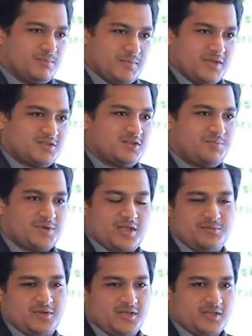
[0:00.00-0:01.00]
major
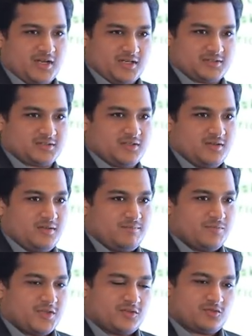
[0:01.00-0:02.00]
primary
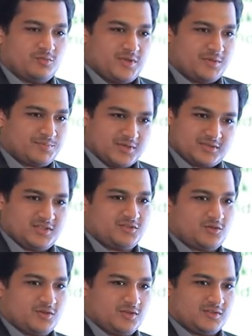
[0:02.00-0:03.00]
task is to make
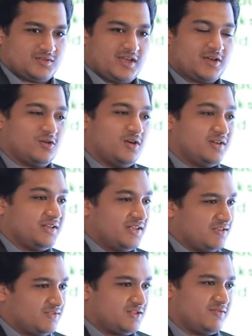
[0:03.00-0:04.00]
purchase orders and not
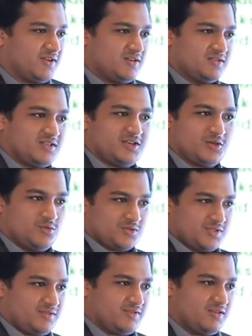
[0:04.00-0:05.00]
deal with the vendors and
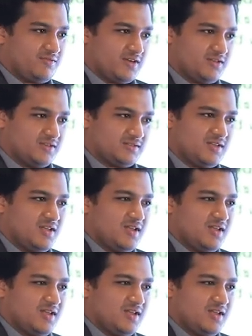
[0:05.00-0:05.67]
negotiate with the vendors,